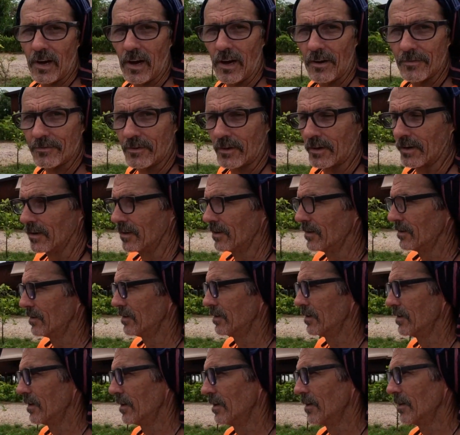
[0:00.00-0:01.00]
softer,
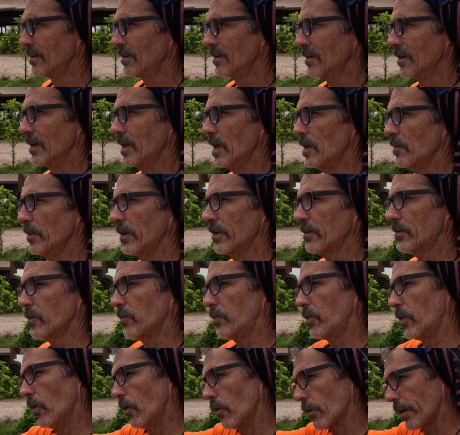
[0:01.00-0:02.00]
and that meant
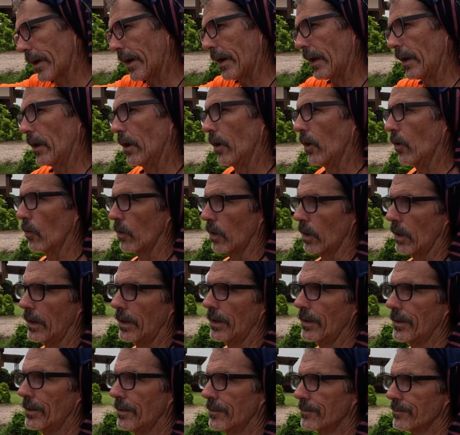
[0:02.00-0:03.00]
the pole got lower.
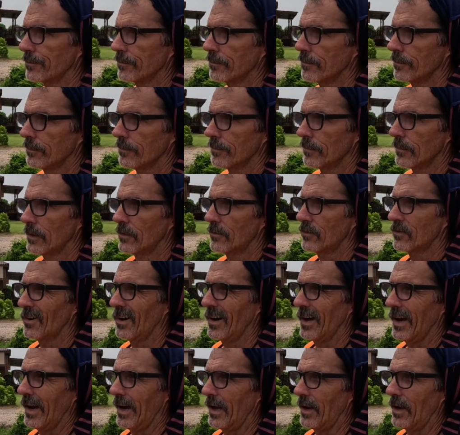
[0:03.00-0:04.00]

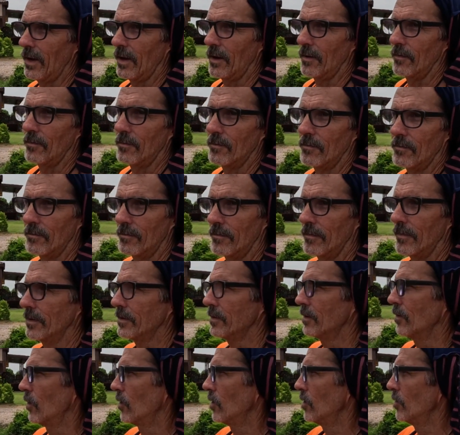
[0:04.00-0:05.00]
So I had
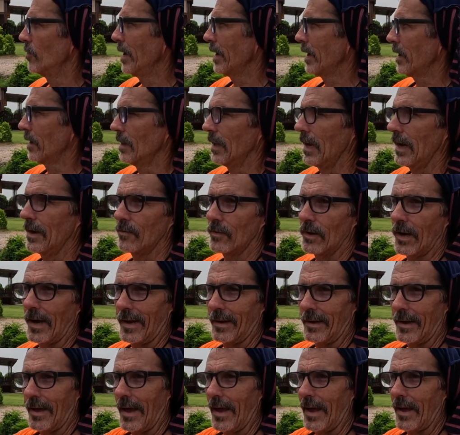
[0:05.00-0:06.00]
in order to make it level,
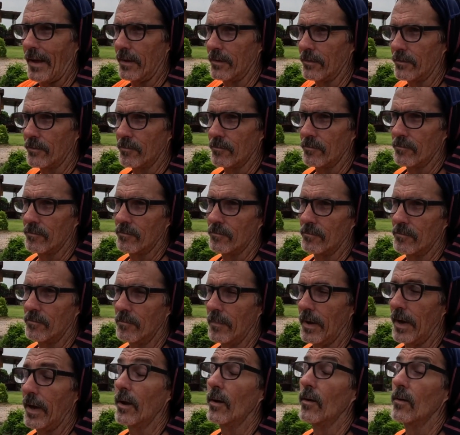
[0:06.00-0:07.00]
I had to add
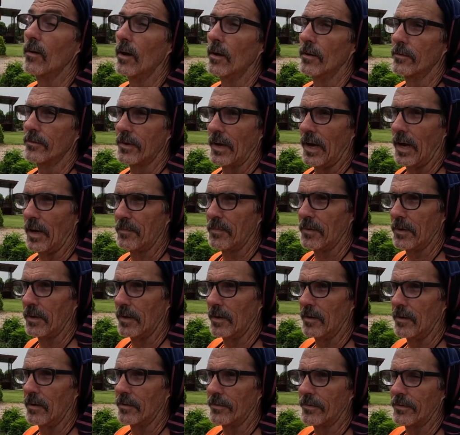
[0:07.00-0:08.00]
metal on top
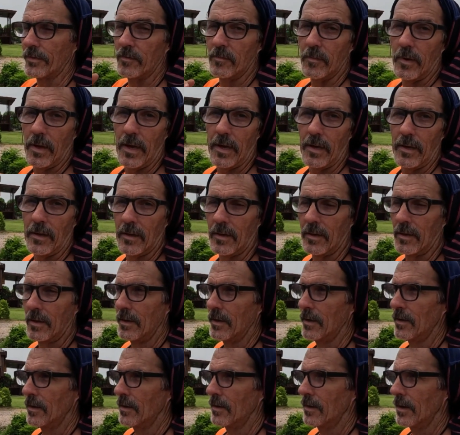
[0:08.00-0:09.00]
of the cement.
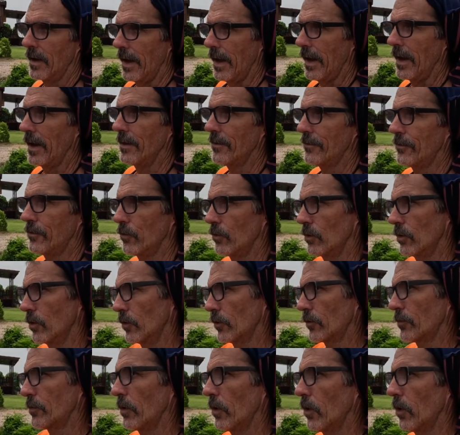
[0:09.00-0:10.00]
And 2 of those